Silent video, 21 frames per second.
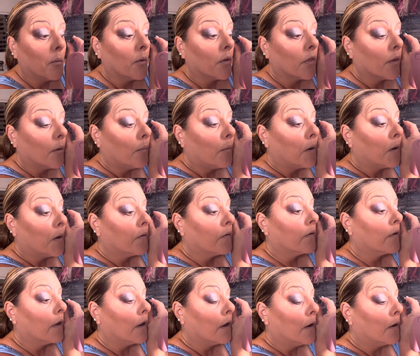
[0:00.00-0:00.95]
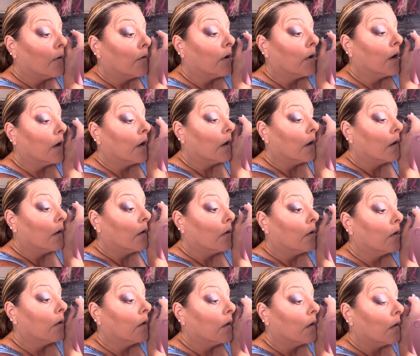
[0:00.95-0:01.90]
with the mascara
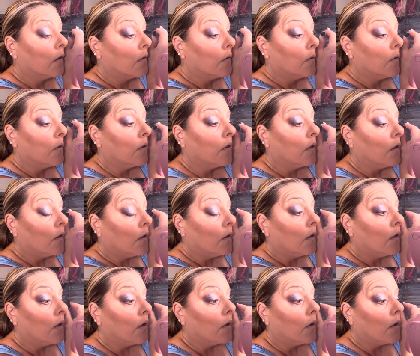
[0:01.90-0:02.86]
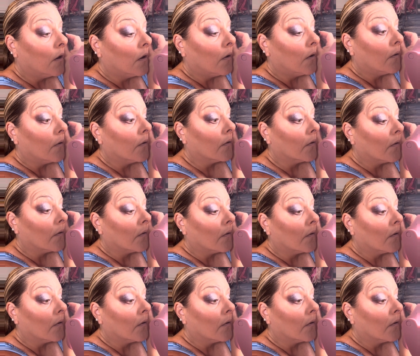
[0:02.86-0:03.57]
and just